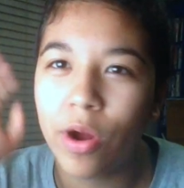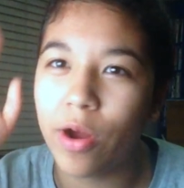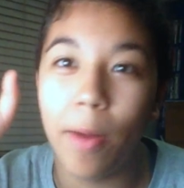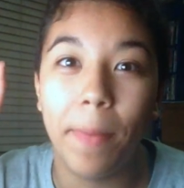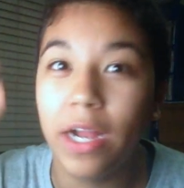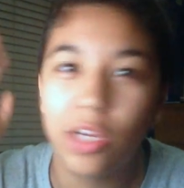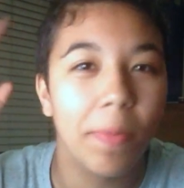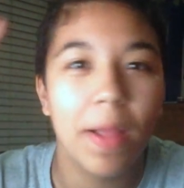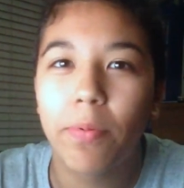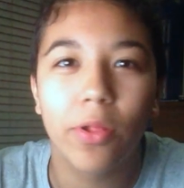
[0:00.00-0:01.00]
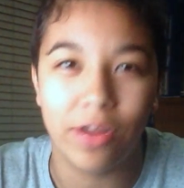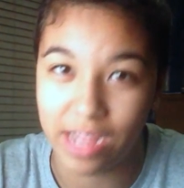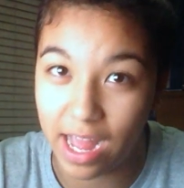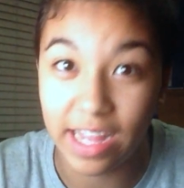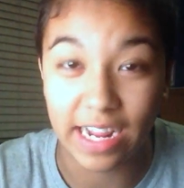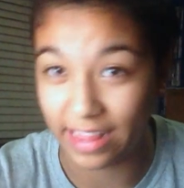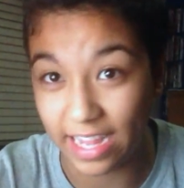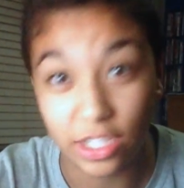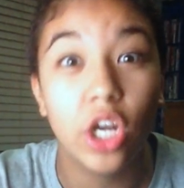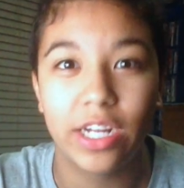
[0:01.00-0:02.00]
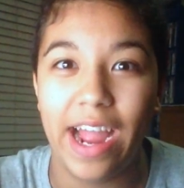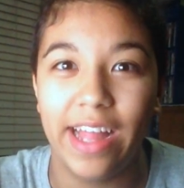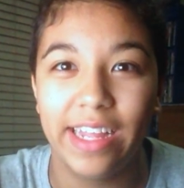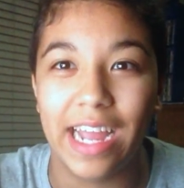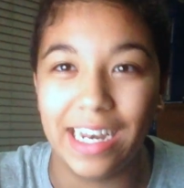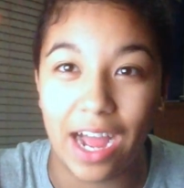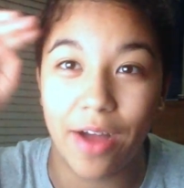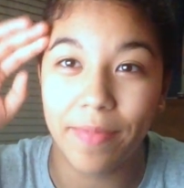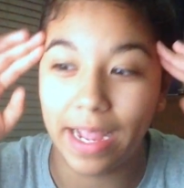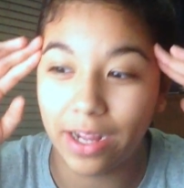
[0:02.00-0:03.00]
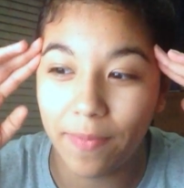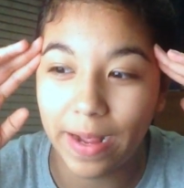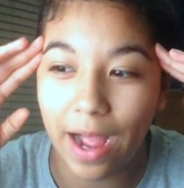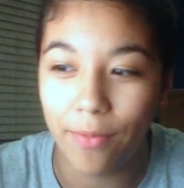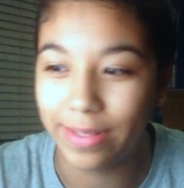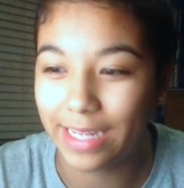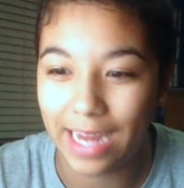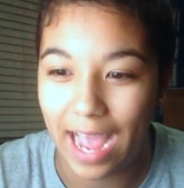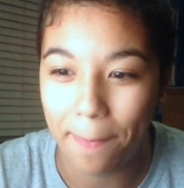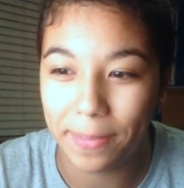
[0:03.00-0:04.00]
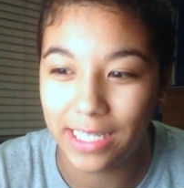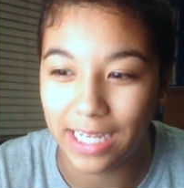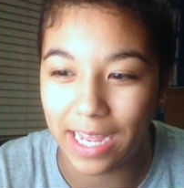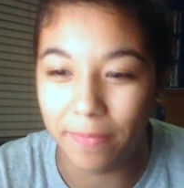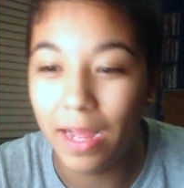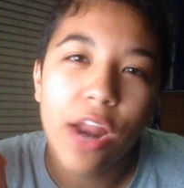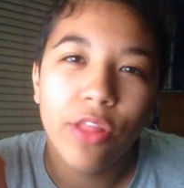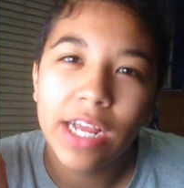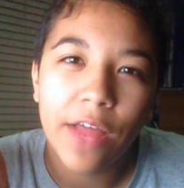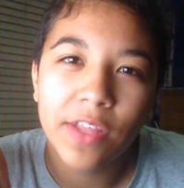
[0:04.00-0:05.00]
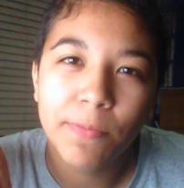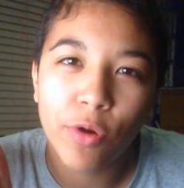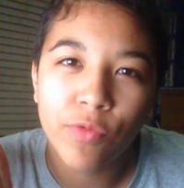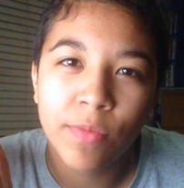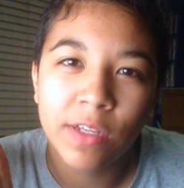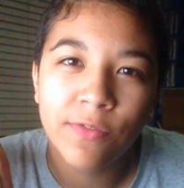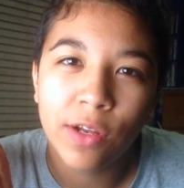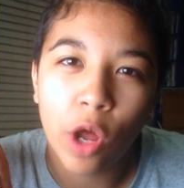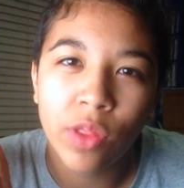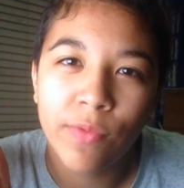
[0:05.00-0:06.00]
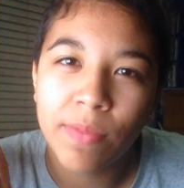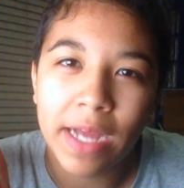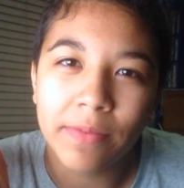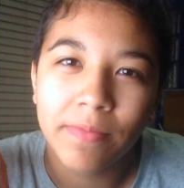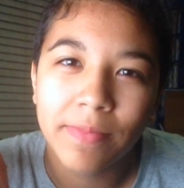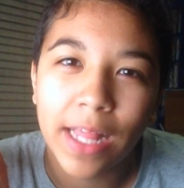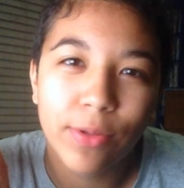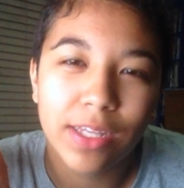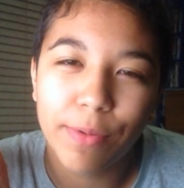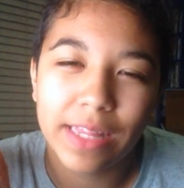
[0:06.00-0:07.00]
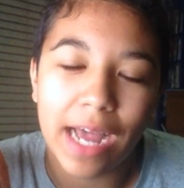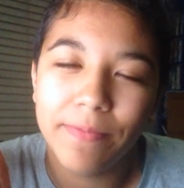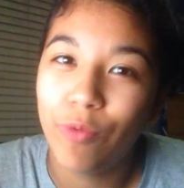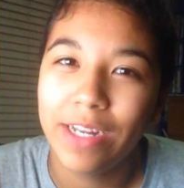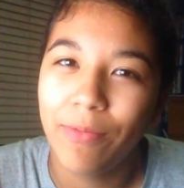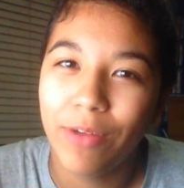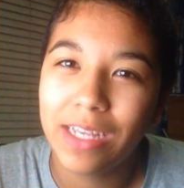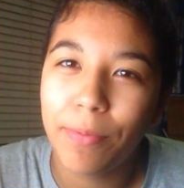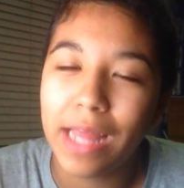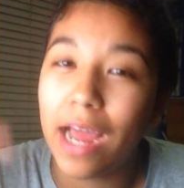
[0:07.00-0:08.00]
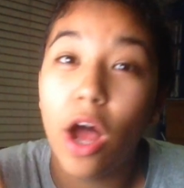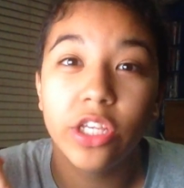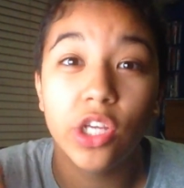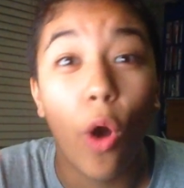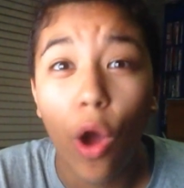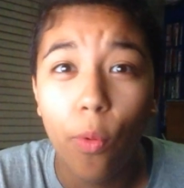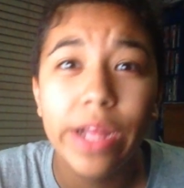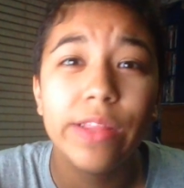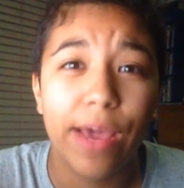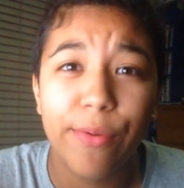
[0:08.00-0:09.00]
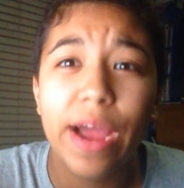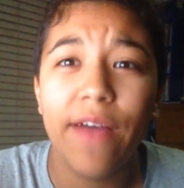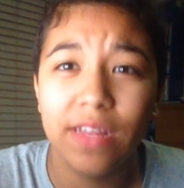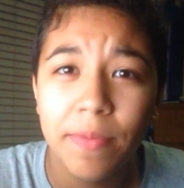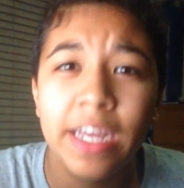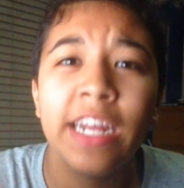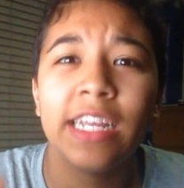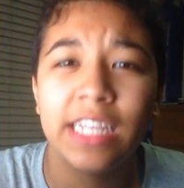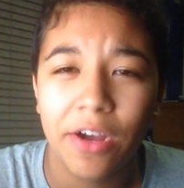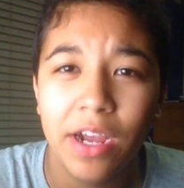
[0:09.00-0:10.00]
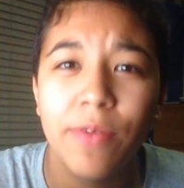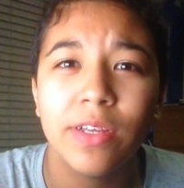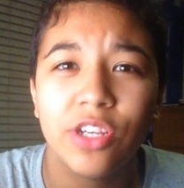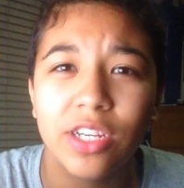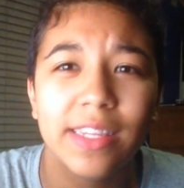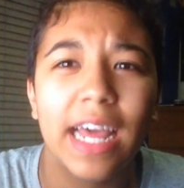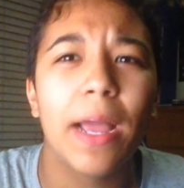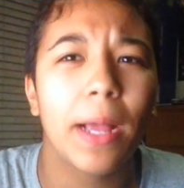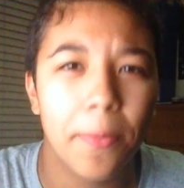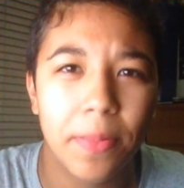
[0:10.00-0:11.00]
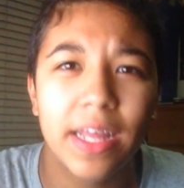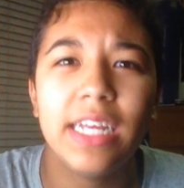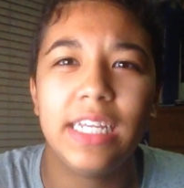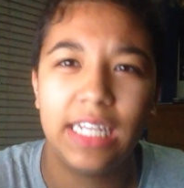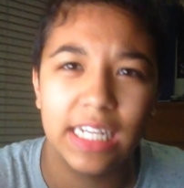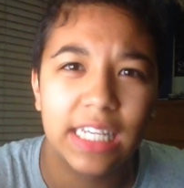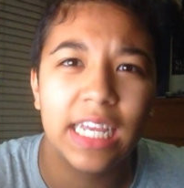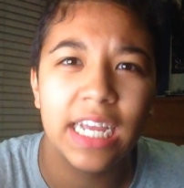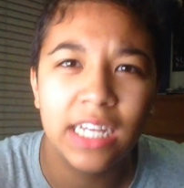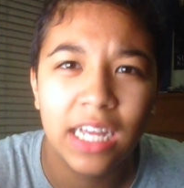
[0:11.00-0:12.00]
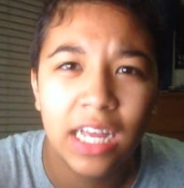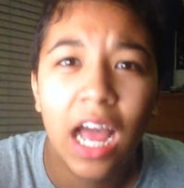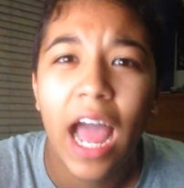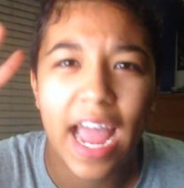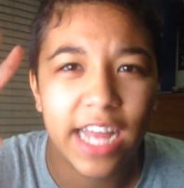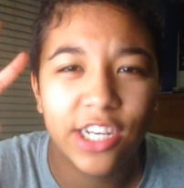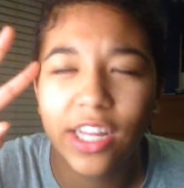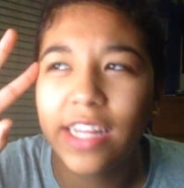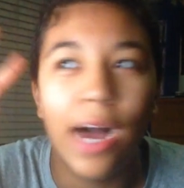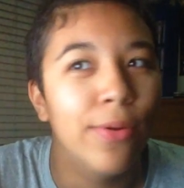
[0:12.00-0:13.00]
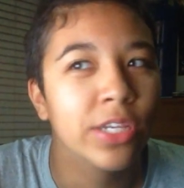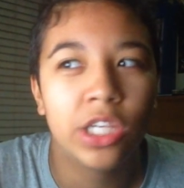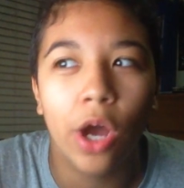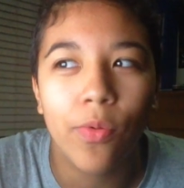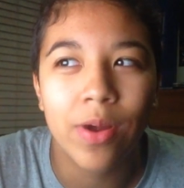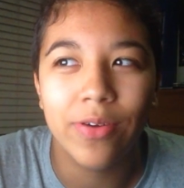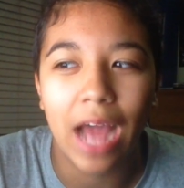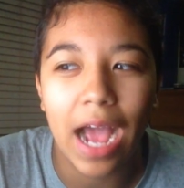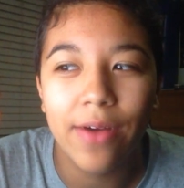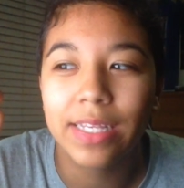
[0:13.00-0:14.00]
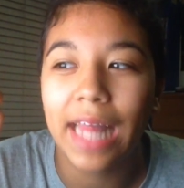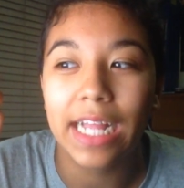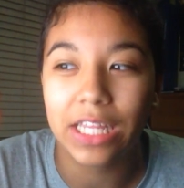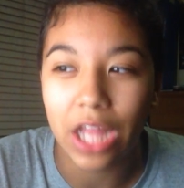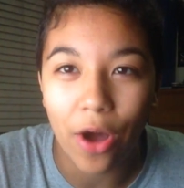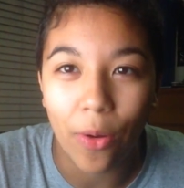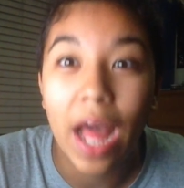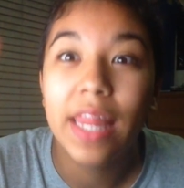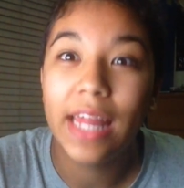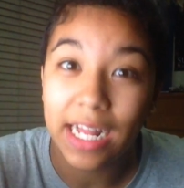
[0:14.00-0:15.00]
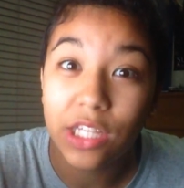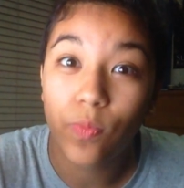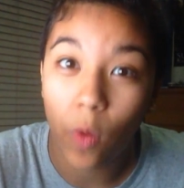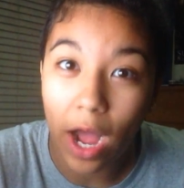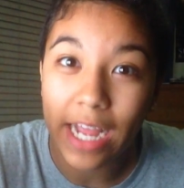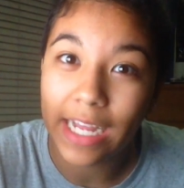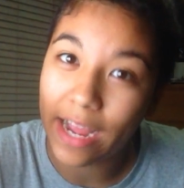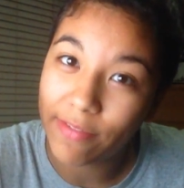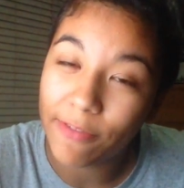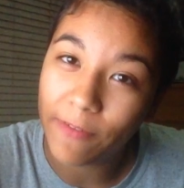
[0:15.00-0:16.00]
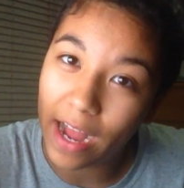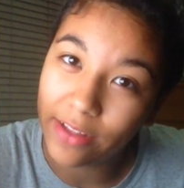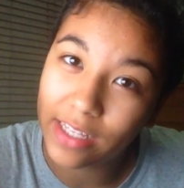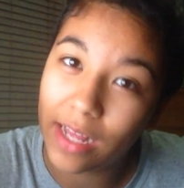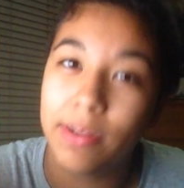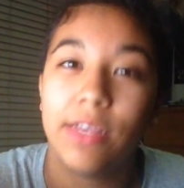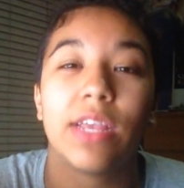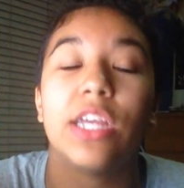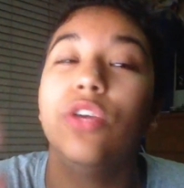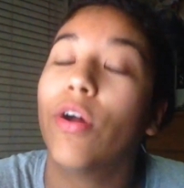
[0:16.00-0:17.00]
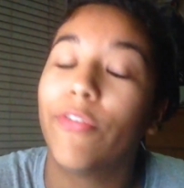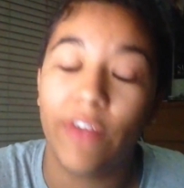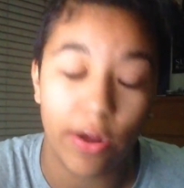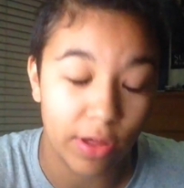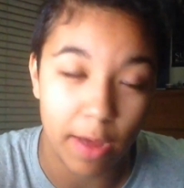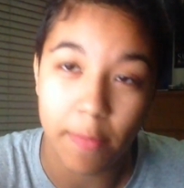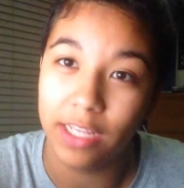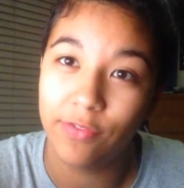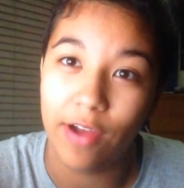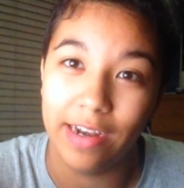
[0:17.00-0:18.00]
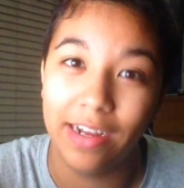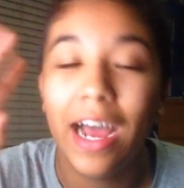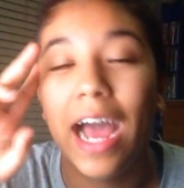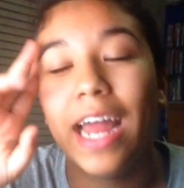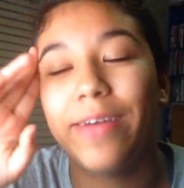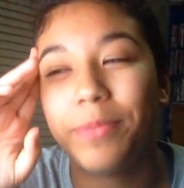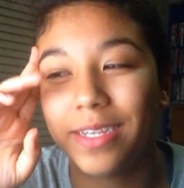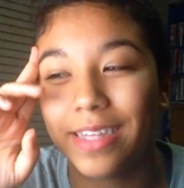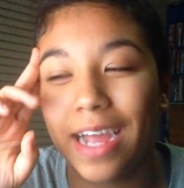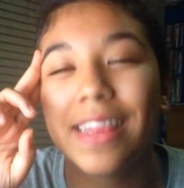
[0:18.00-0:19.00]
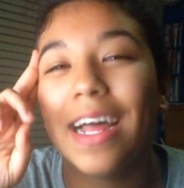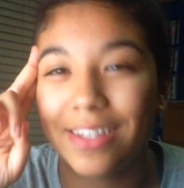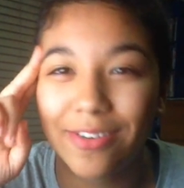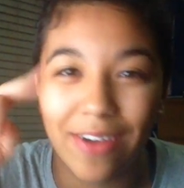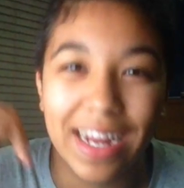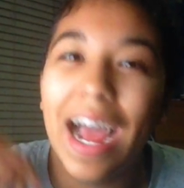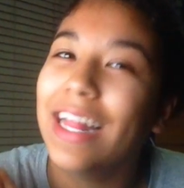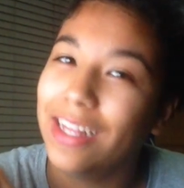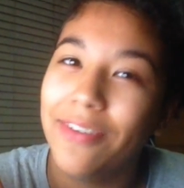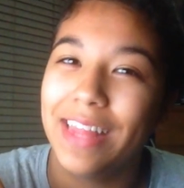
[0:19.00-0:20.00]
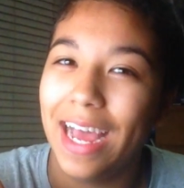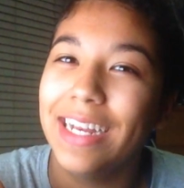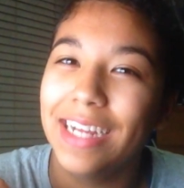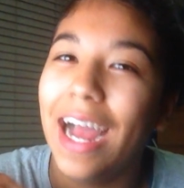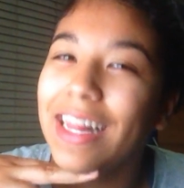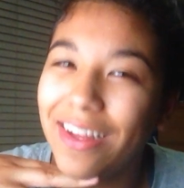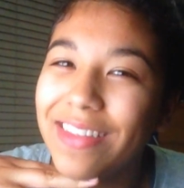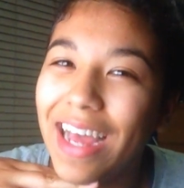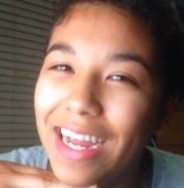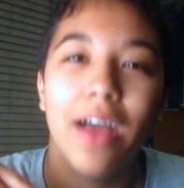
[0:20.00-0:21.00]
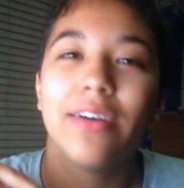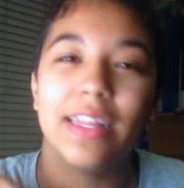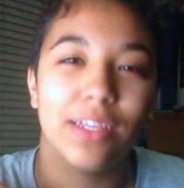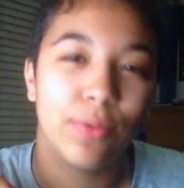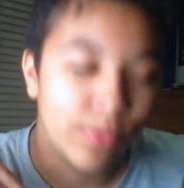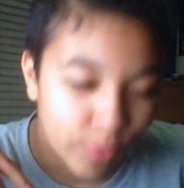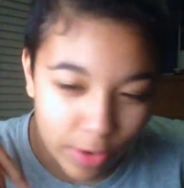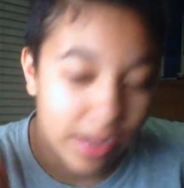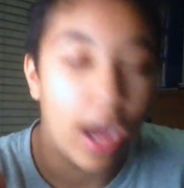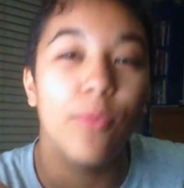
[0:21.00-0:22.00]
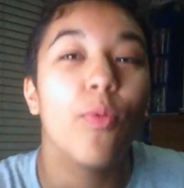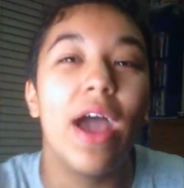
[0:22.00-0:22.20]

where a bunch of people are yelling, and they took Elliot. Now I'm like, oh my god, what's gonna happen to him? I don't like how this boardroom is filled only with men. Like, what's up with that? What's up with that? Also, when they were having the meeting and Terry was just, like, completely dissing Angela, that was so rude. I was like, no. That's why he gave the file to them, because he was like, you don't fuck with my best friend. And I'm just like, that's great. I love that. I love that. Okay, this went on